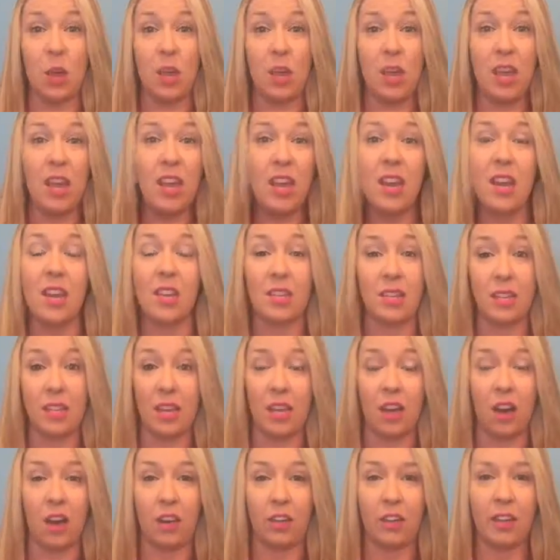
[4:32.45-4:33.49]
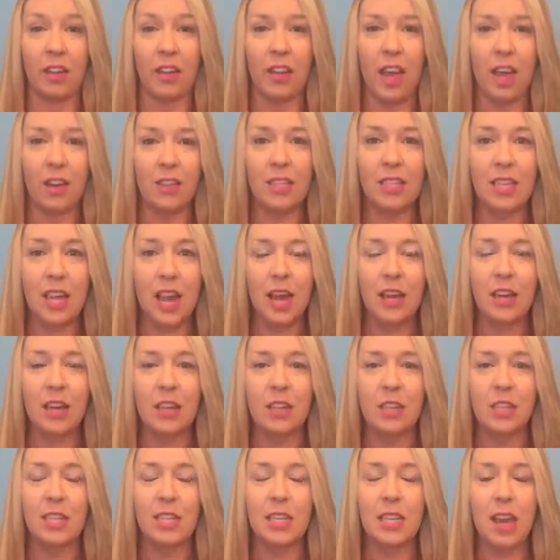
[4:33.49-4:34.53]
hideously ugly outside
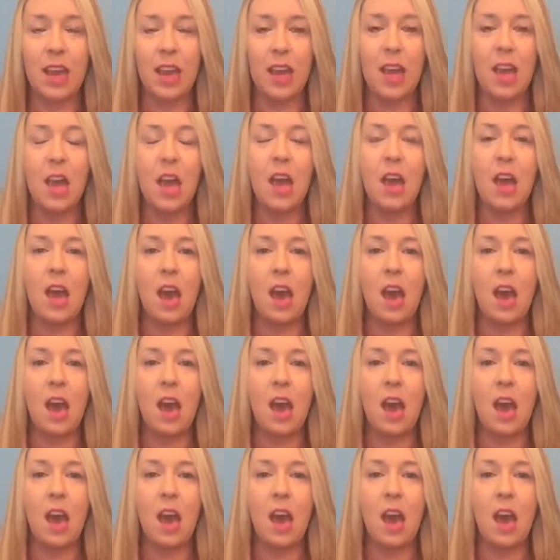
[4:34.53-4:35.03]
here today,